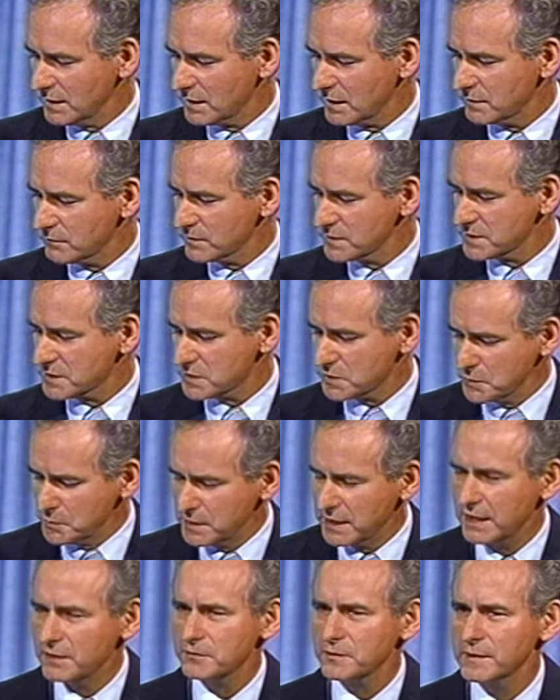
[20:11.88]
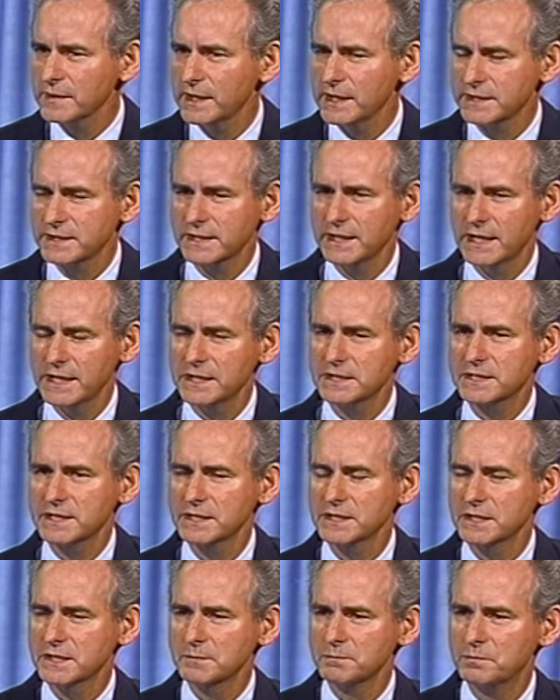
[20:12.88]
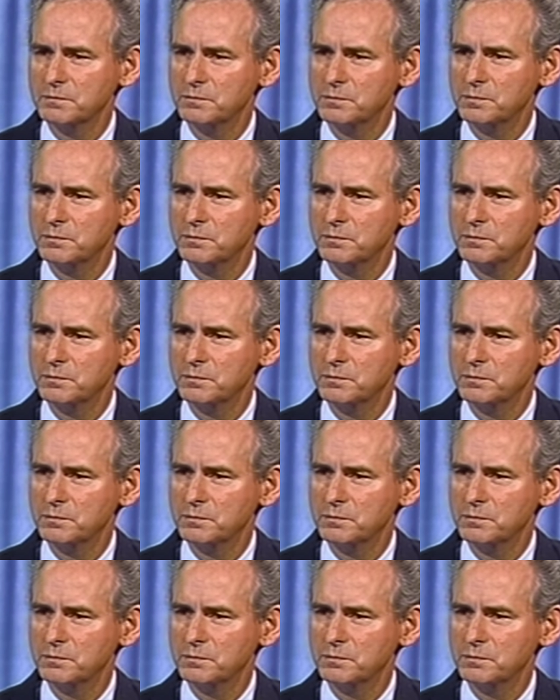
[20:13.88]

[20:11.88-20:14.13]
it was soon after that that I attended the,